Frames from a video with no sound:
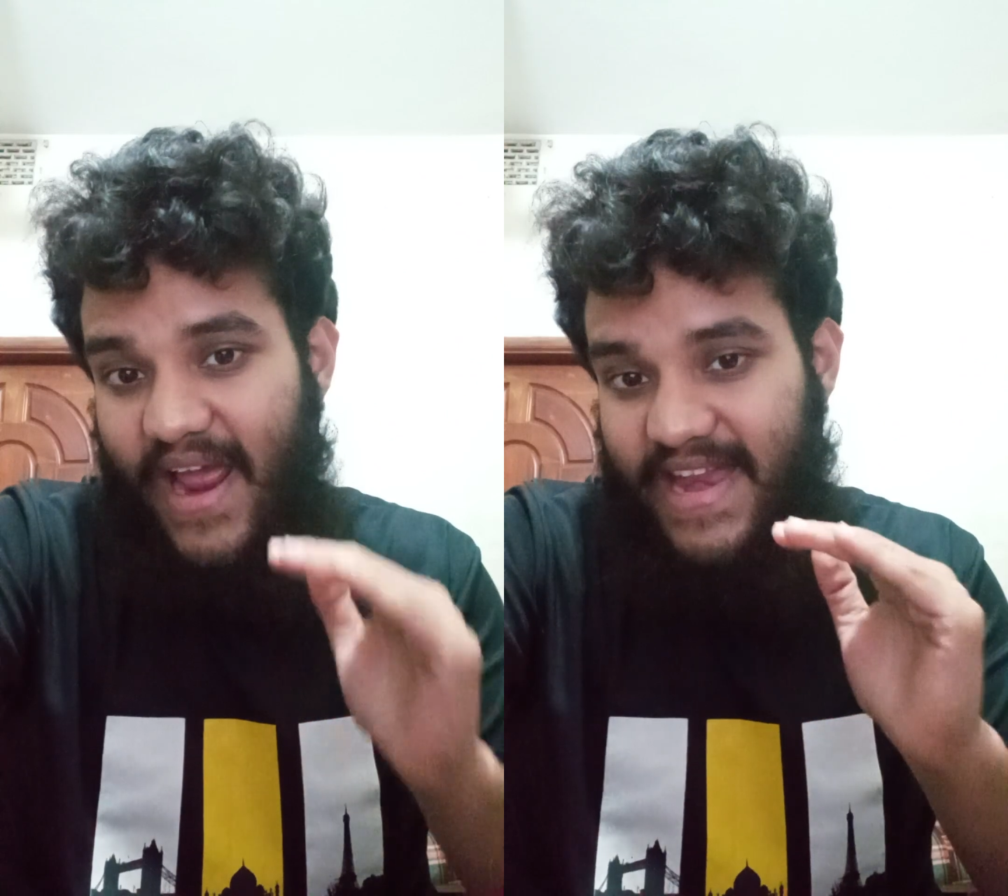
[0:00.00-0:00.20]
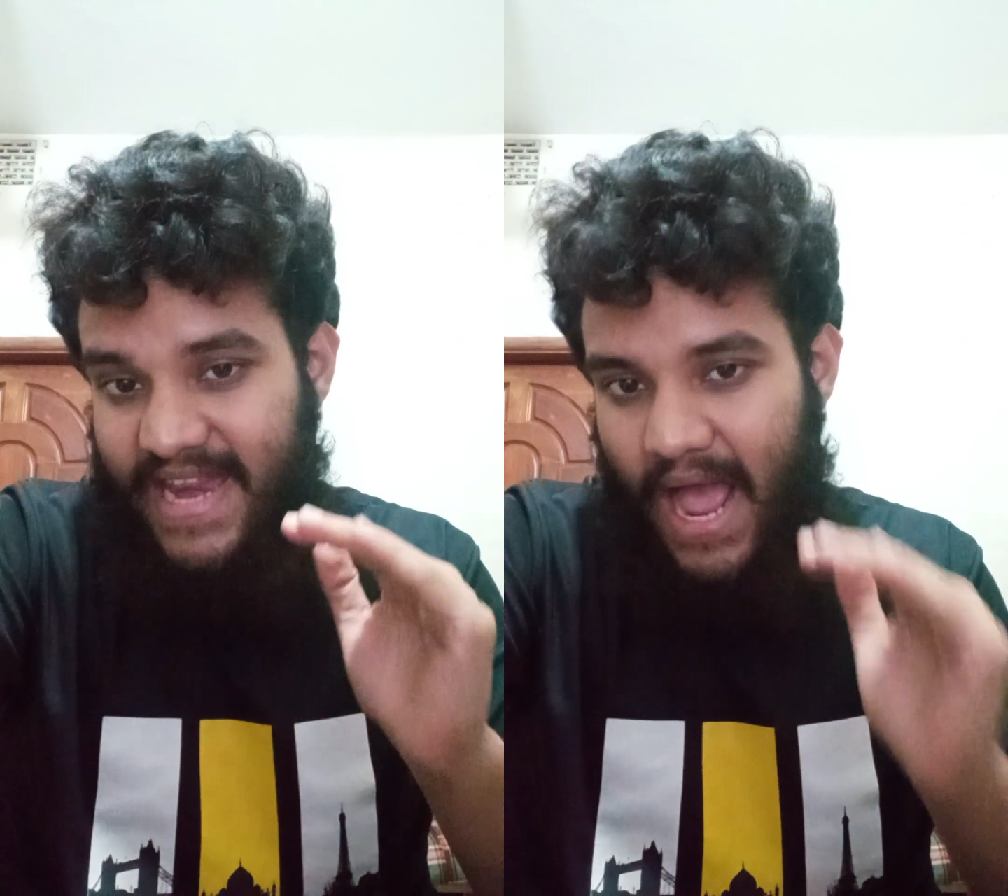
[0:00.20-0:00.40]

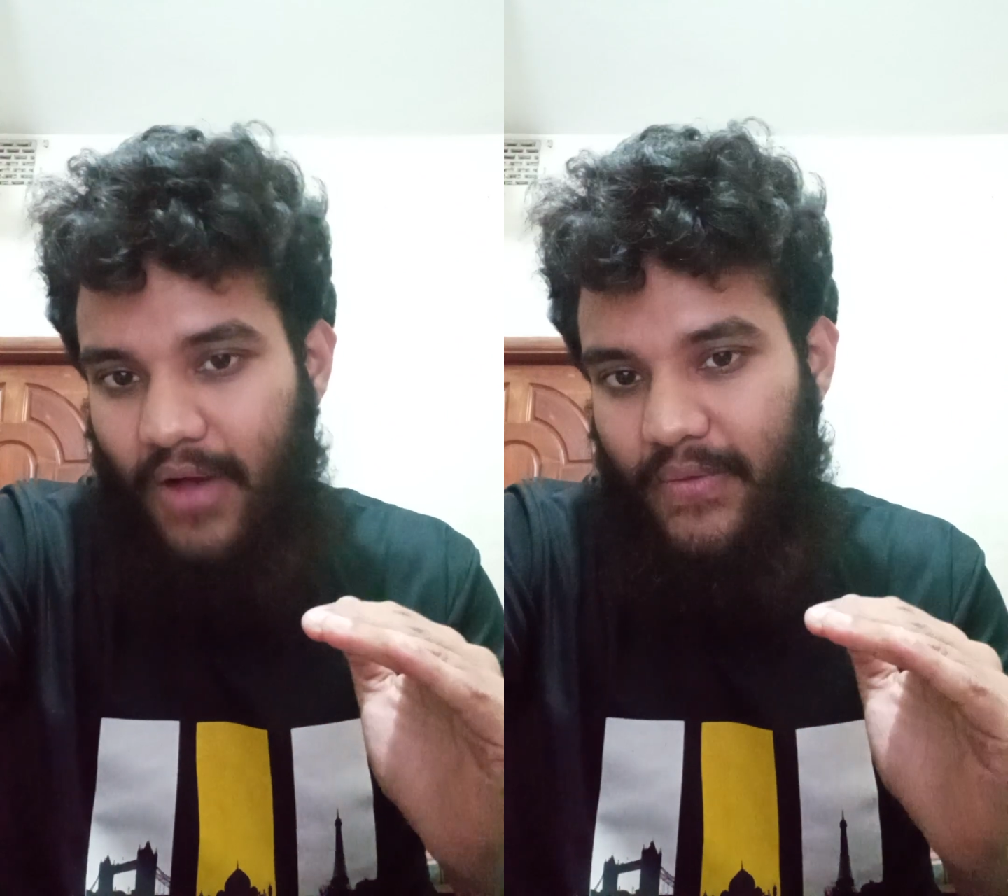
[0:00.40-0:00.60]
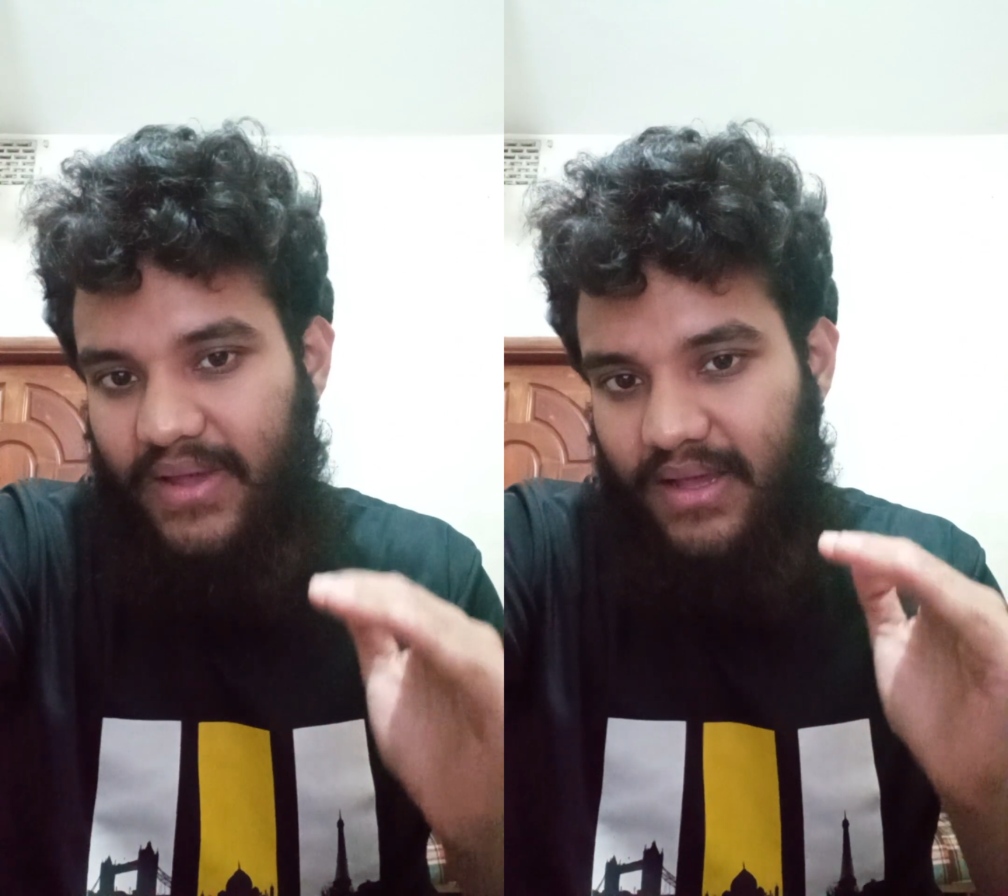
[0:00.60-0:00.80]
right
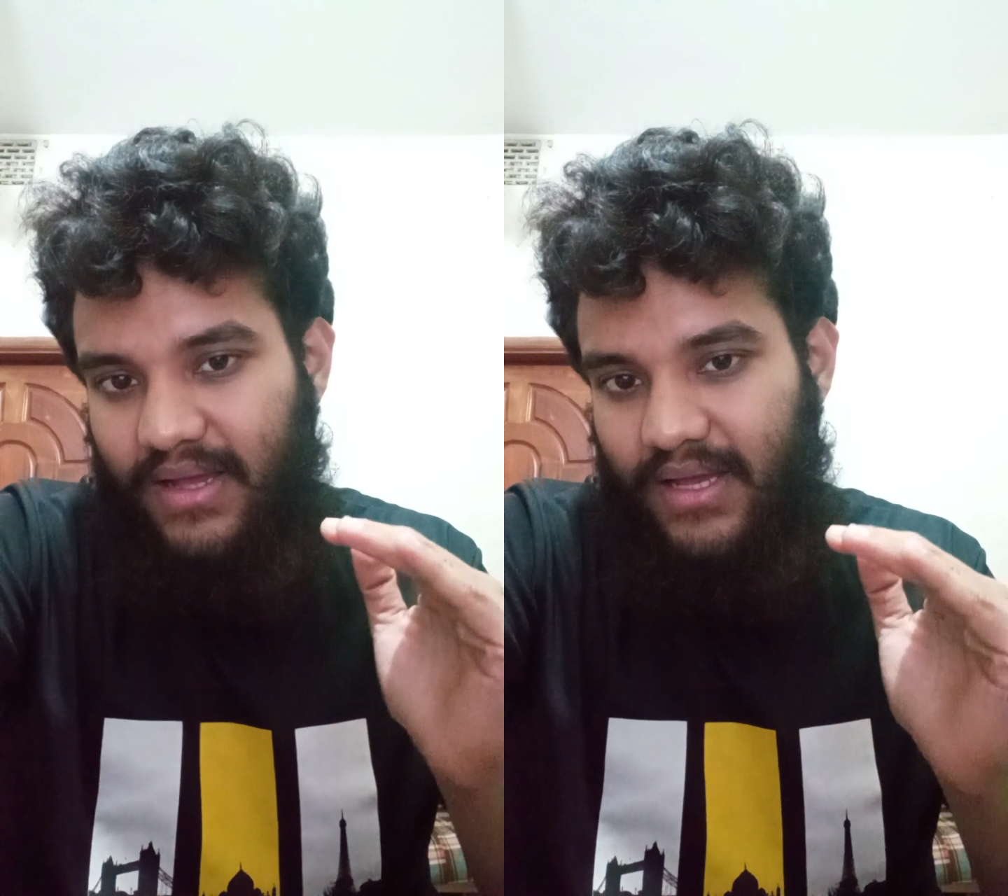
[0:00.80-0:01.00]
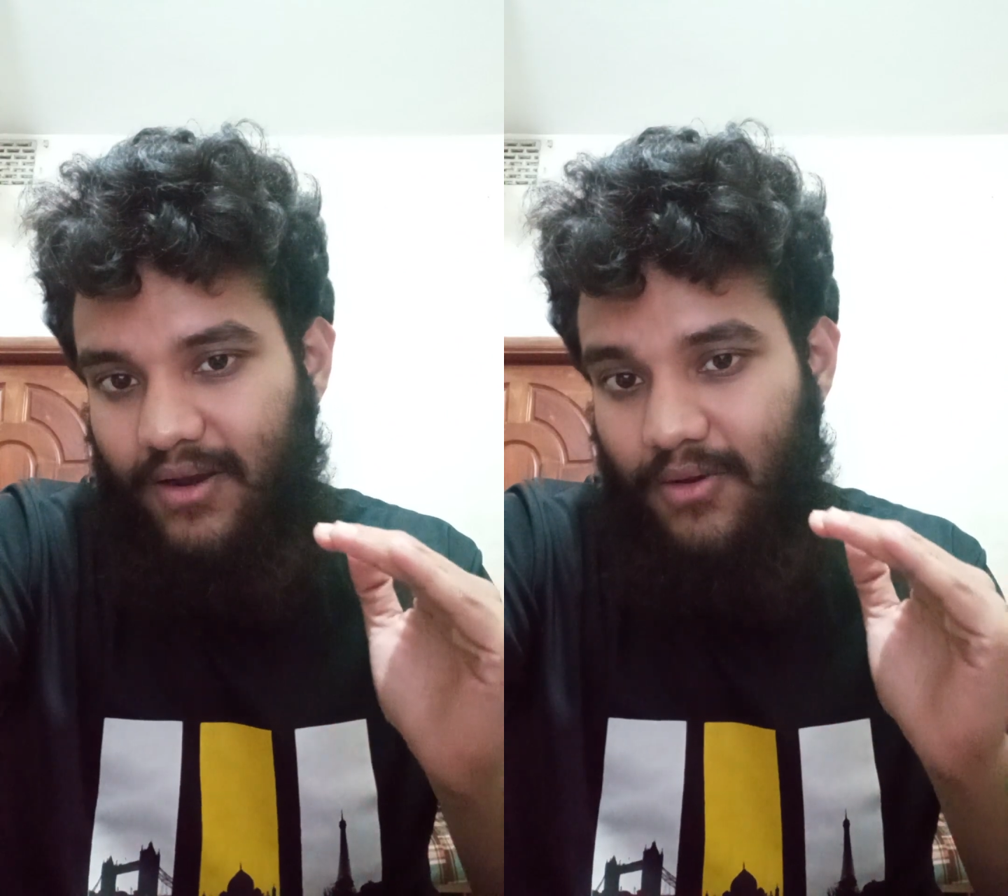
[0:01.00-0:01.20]
now
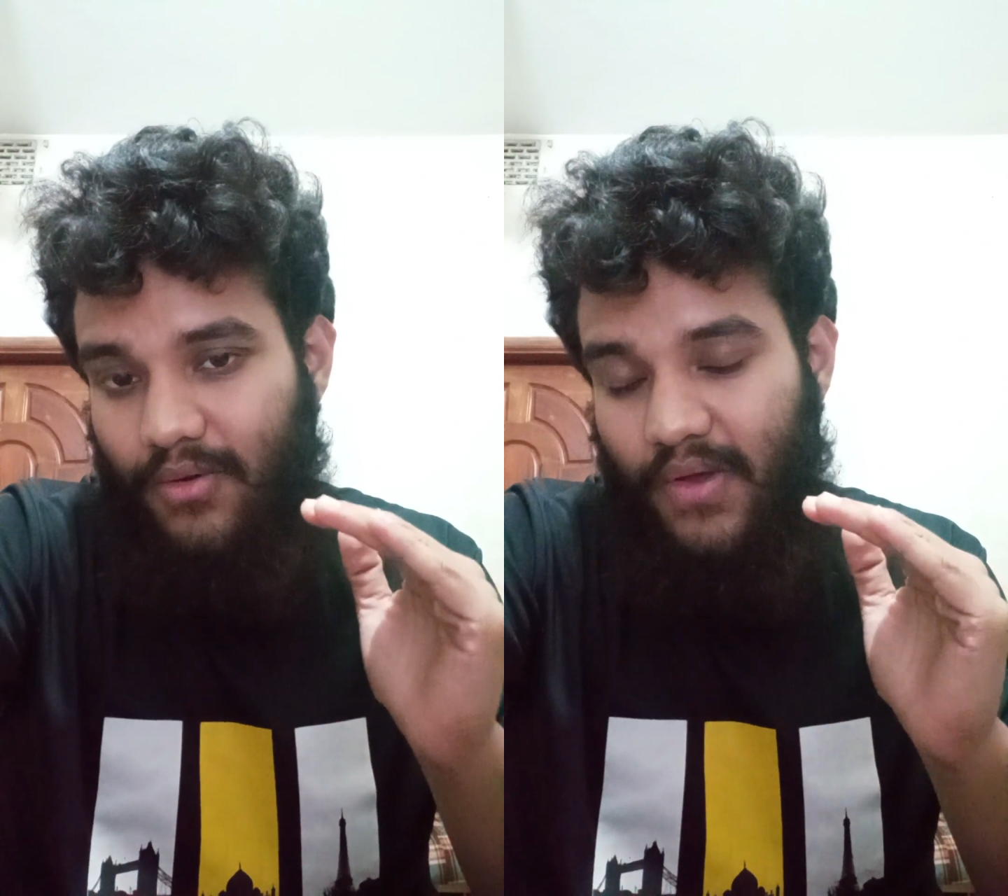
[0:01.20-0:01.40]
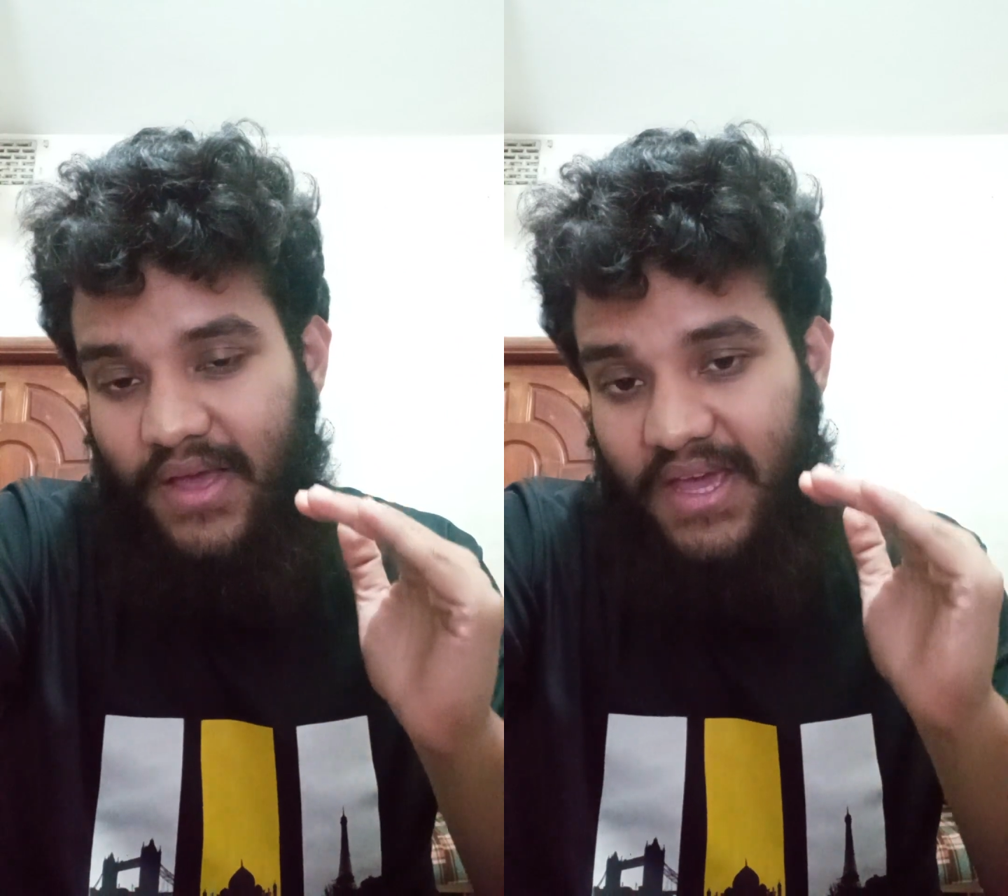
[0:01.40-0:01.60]
in